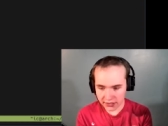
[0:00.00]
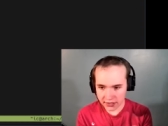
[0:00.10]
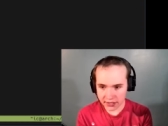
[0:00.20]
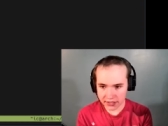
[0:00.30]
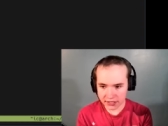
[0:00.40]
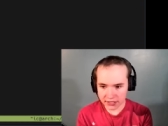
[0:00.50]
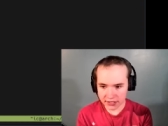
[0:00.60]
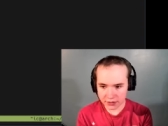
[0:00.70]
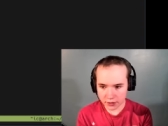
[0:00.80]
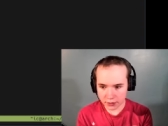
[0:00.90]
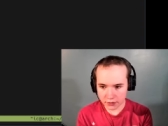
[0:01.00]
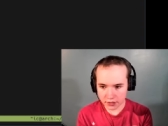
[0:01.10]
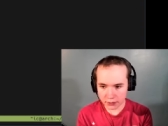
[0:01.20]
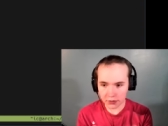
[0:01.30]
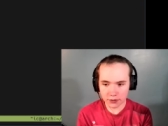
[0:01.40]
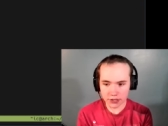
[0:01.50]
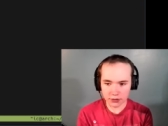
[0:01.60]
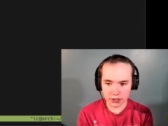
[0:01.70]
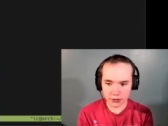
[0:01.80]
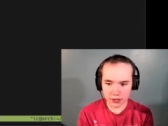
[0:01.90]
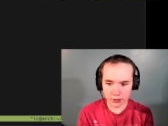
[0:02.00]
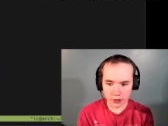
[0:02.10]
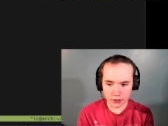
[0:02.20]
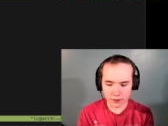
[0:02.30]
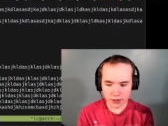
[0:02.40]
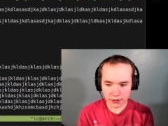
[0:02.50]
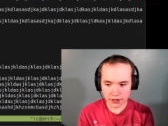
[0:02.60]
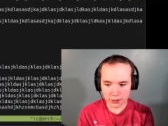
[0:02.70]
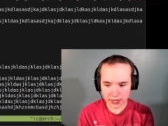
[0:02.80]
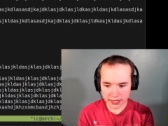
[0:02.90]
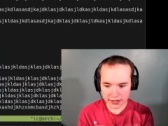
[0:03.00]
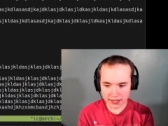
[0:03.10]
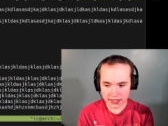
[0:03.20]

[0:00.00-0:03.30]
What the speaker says: Right. So that doesn't quite work. What if we don't iterate the row? I can do what that's like.